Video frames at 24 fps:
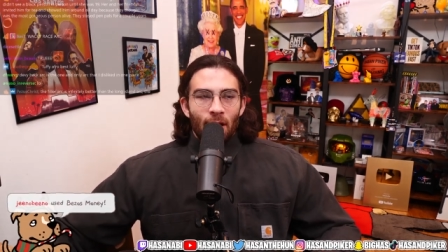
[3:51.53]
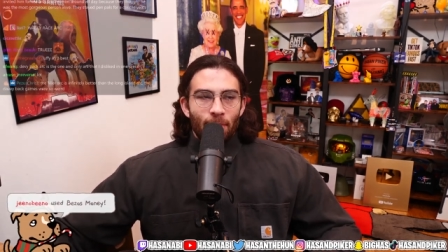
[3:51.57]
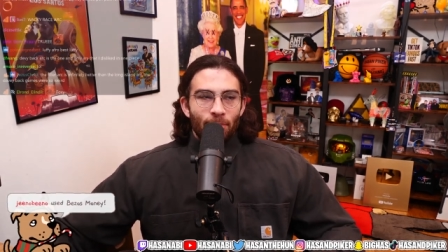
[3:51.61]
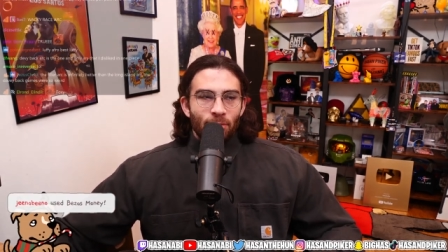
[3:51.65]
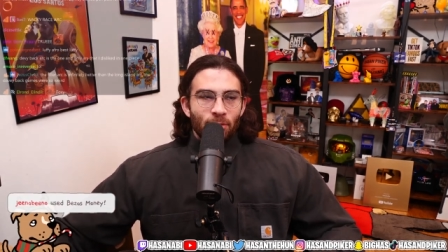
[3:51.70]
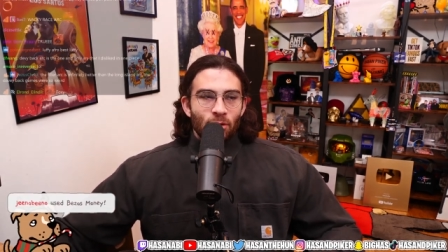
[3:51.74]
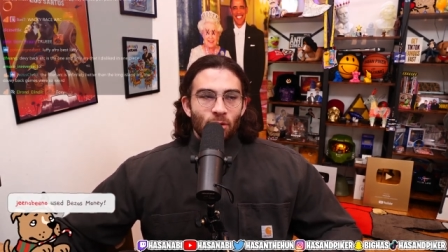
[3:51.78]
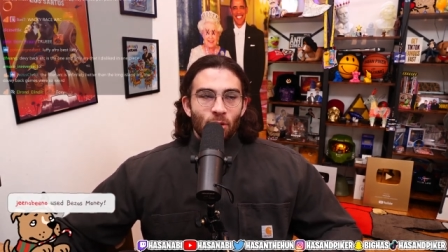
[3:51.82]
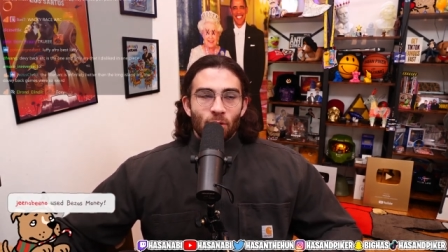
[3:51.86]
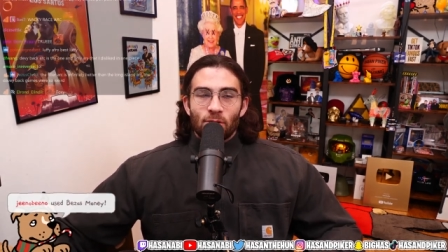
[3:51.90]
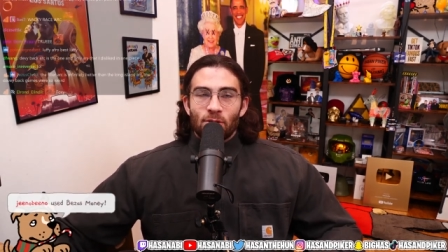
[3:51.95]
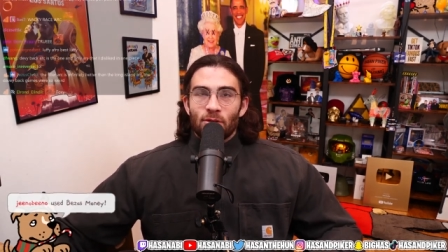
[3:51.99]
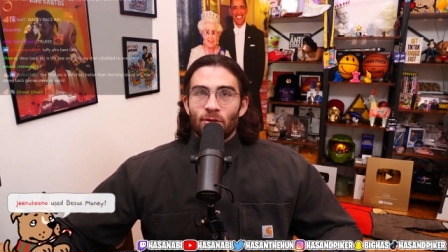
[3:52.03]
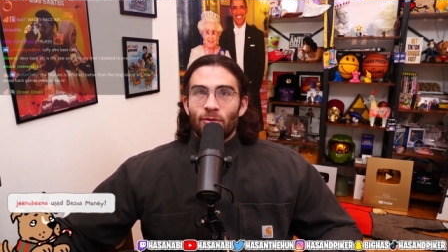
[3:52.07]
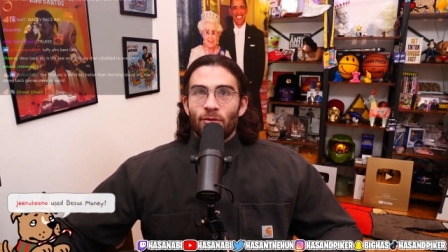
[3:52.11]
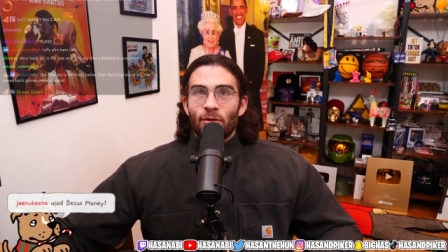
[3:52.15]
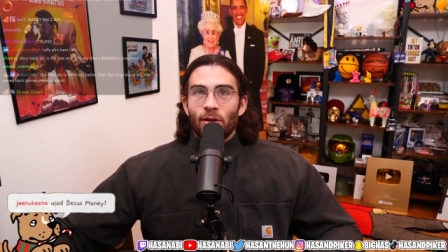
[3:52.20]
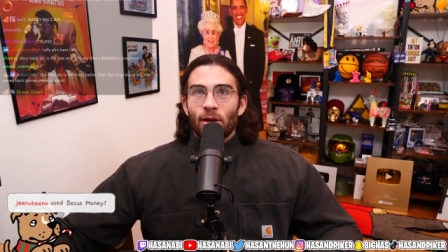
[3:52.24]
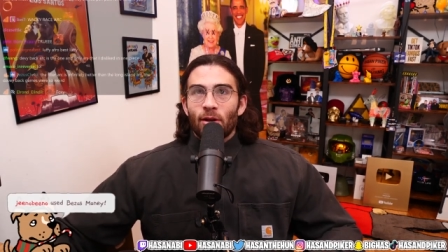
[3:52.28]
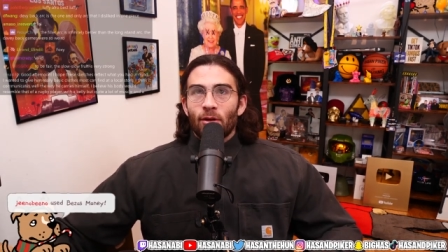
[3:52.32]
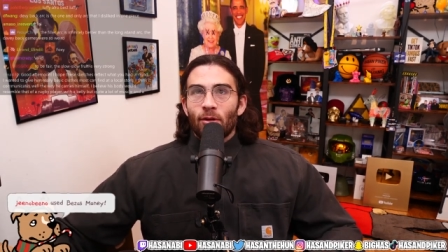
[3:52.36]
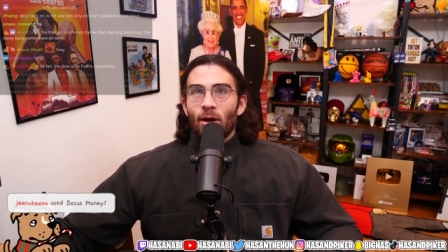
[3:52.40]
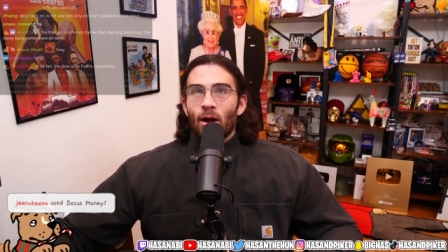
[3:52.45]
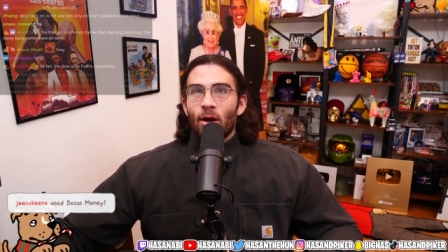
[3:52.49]
episodes to
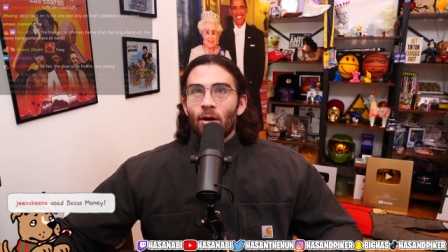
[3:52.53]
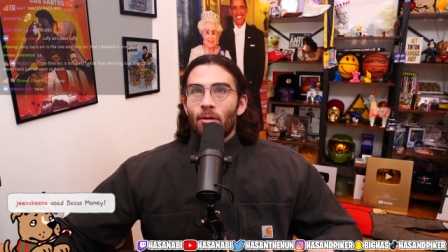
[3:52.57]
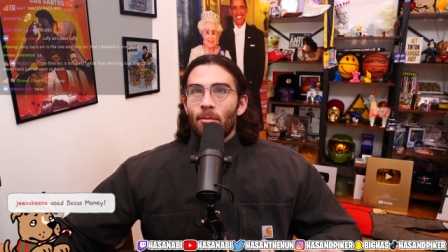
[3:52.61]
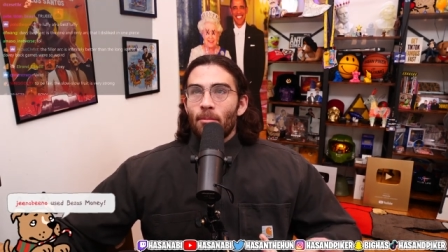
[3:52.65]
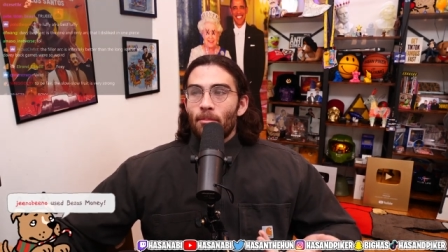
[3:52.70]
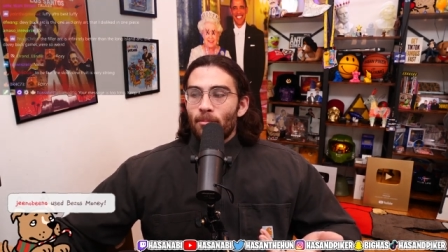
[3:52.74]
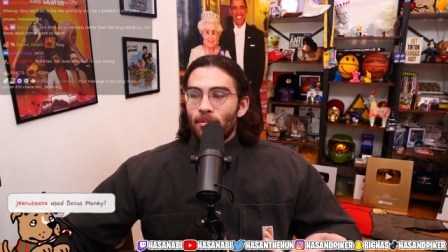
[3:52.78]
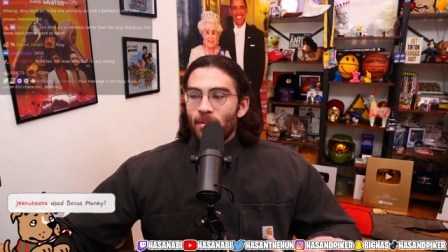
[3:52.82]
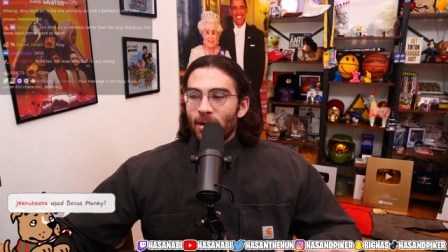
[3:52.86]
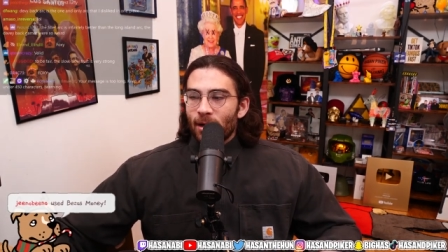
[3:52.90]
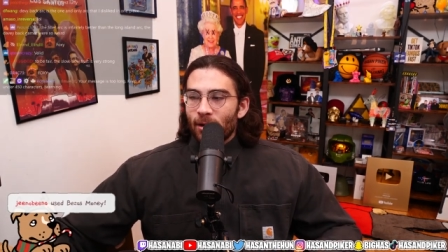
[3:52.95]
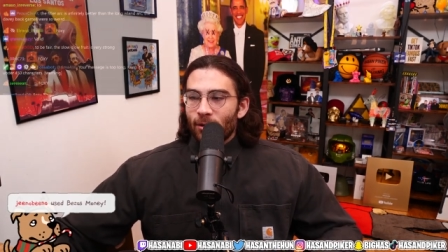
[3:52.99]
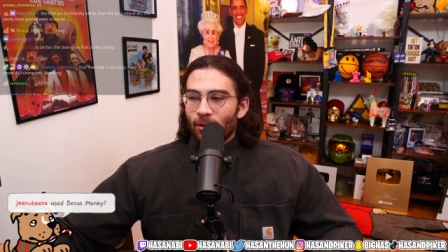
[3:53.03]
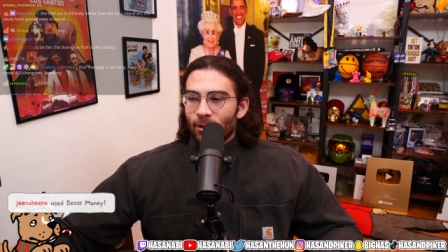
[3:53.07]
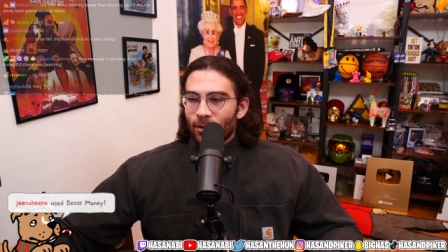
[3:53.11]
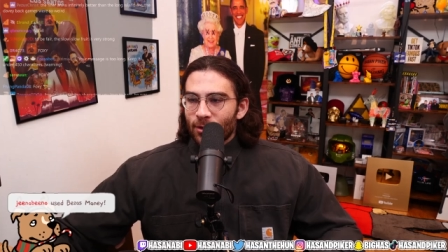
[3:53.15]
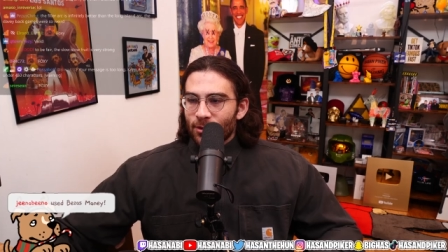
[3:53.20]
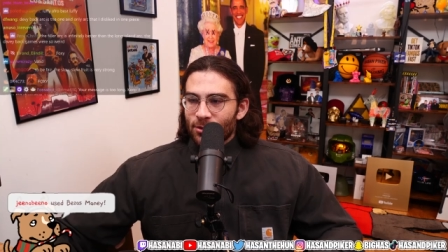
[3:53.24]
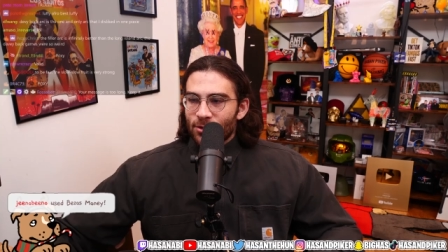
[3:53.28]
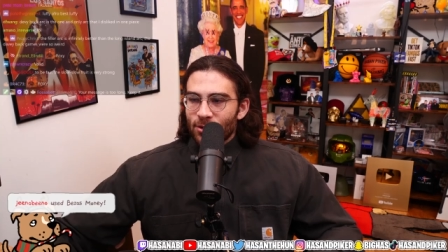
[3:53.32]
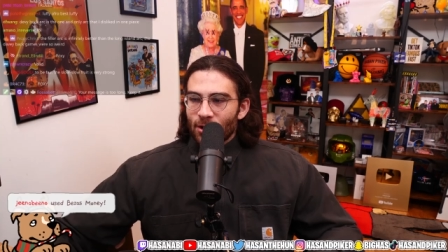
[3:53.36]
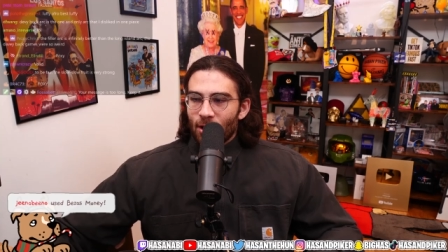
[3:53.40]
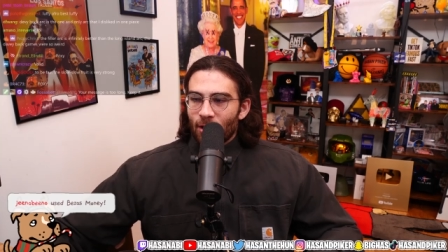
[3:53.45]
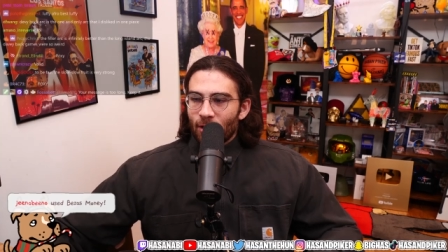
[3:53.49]
figure out
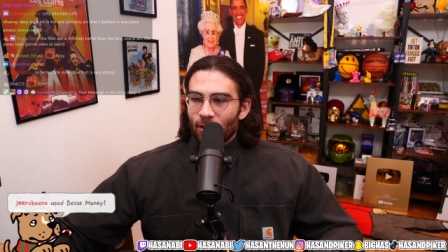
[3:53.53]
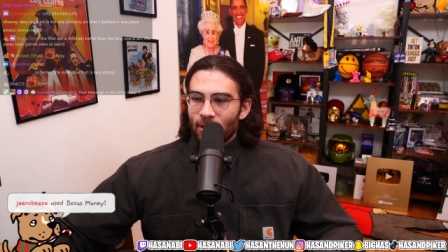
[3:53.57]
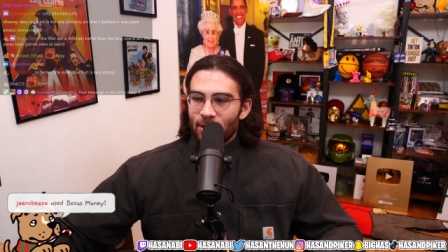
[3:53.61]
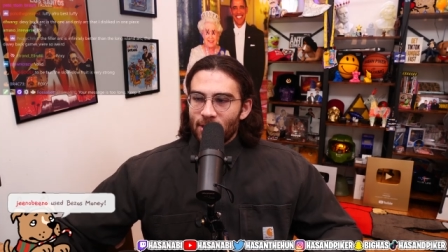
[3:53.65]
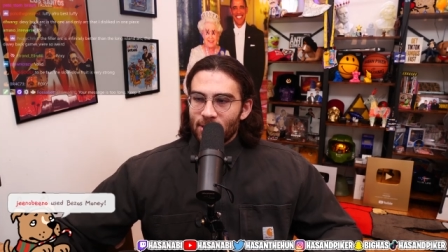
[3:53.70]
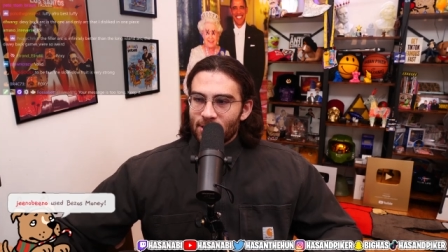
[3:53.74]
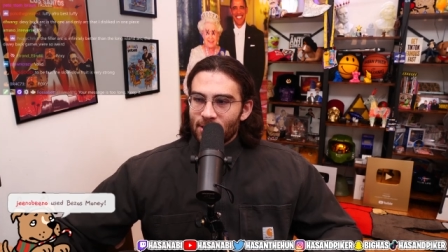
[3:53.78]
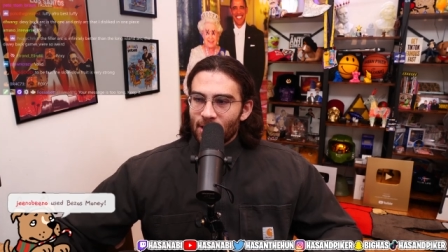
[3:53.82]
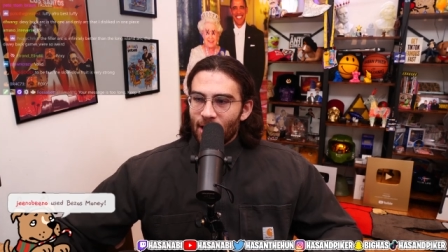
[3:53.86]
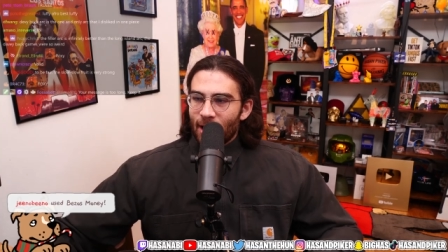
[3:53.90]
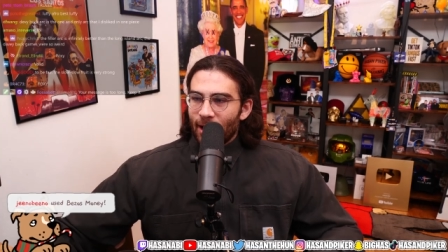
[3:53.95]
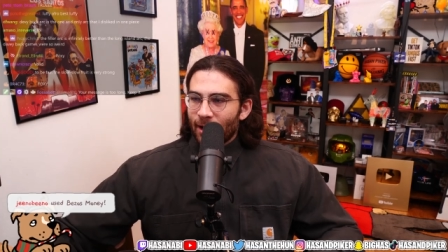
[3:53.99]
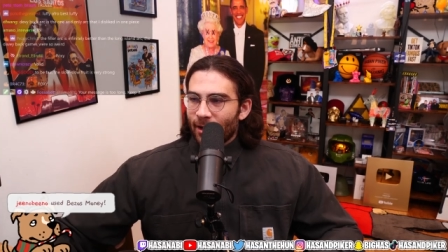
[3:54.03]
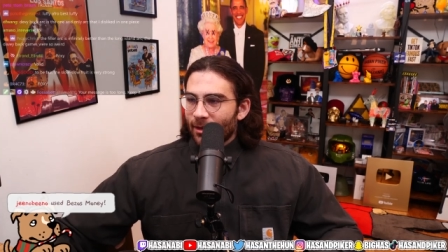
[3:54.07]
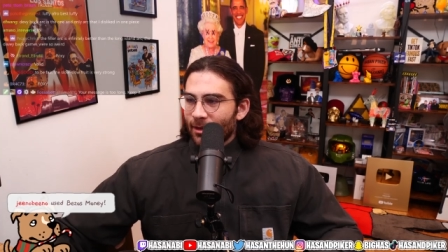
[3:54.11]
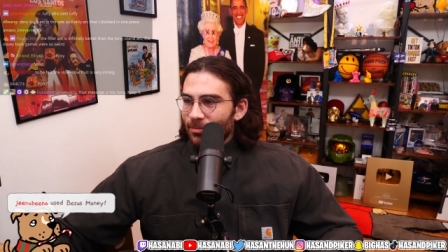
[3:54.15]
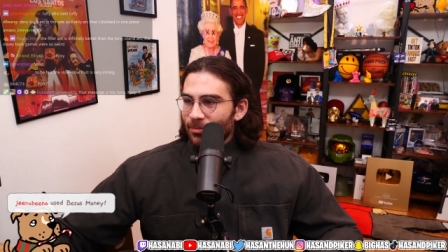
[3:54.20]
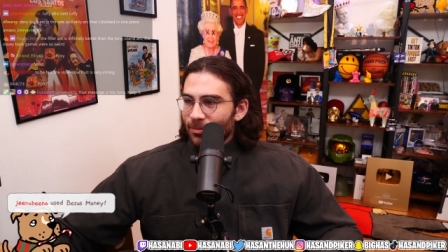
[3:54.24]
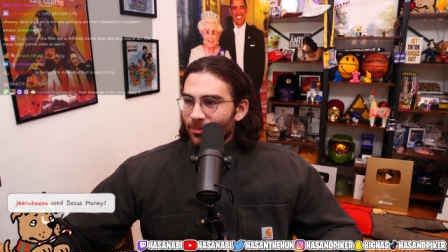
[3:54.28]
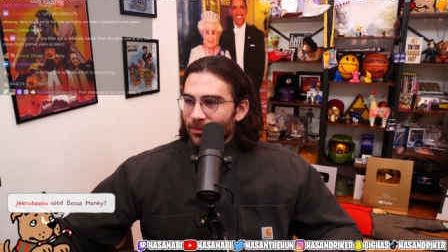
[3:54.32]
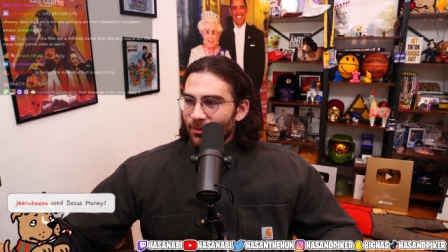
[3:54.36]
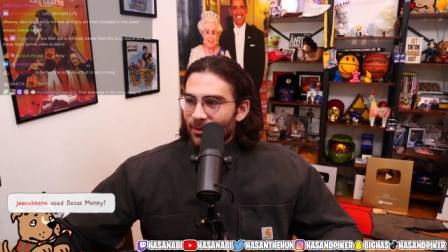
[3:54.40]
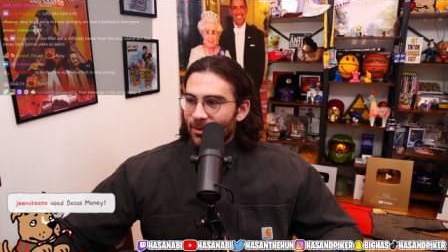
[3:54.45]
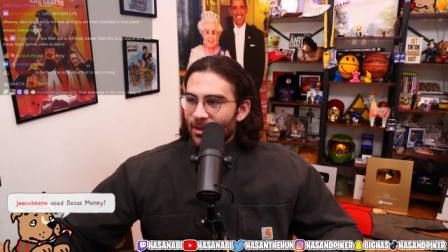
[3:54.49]
mirrors are his like
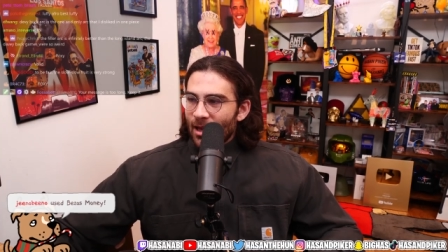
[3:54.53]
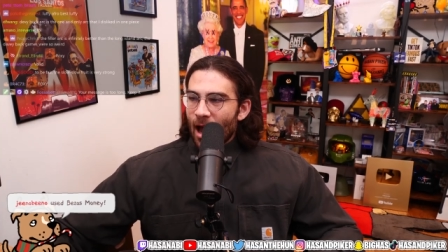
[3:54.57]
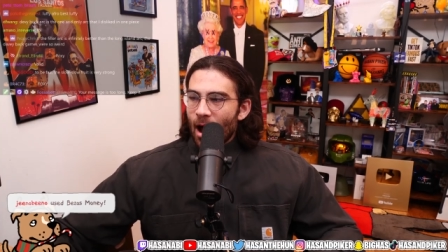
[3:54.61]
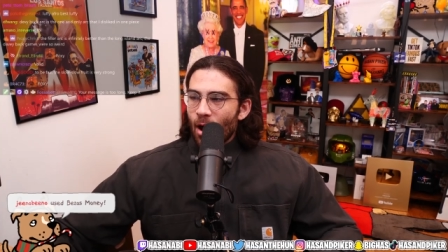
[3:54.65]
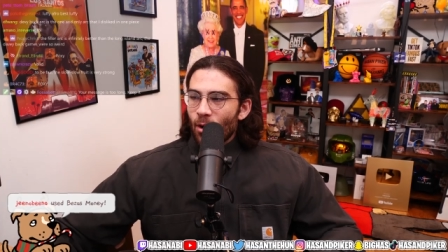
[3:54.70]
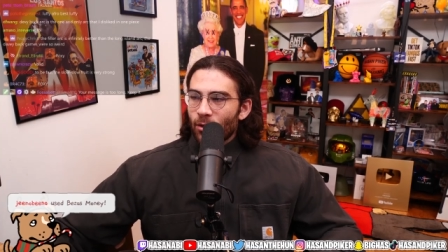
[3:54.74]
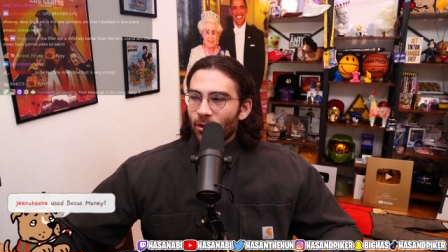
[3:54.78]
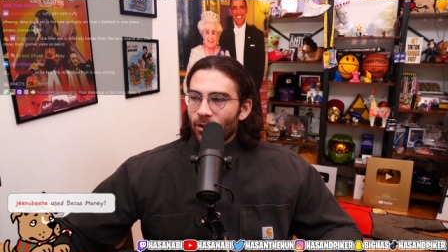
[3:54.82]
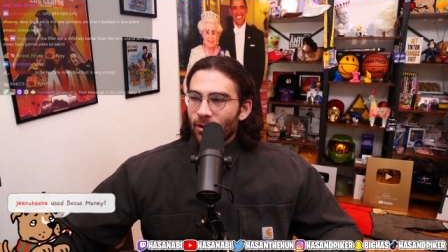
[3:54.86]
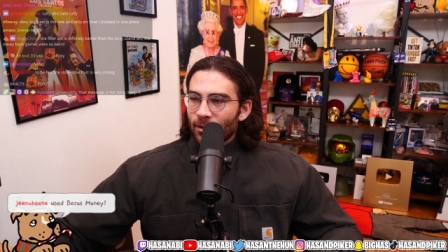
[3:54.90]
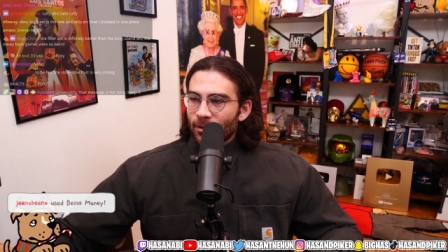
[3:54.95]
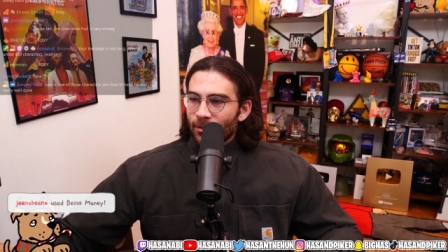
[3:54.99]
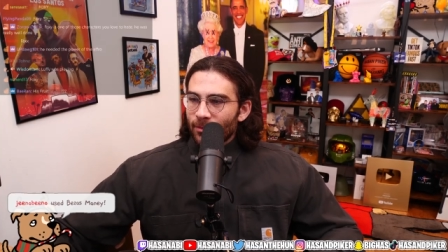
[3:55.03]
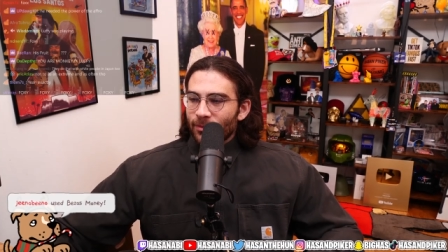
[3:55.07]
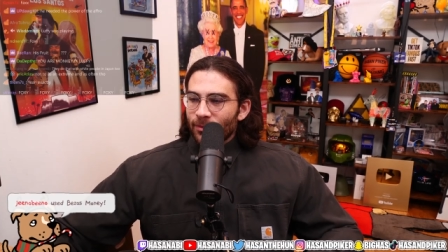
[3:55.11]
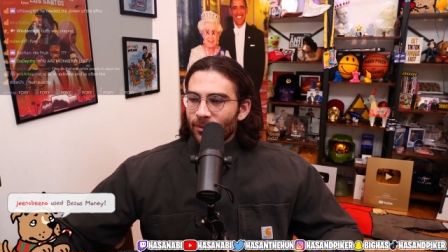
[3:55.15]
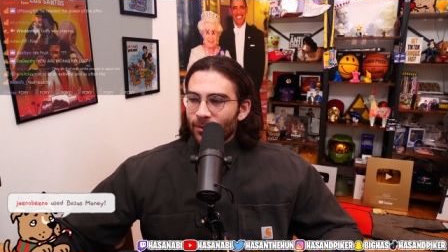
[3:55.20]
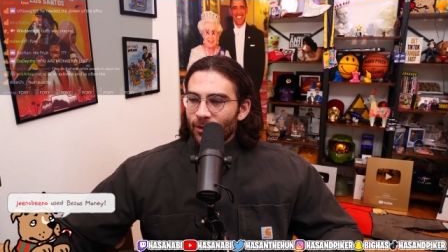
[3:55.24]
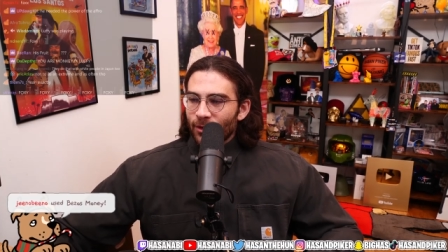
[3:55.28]
counter?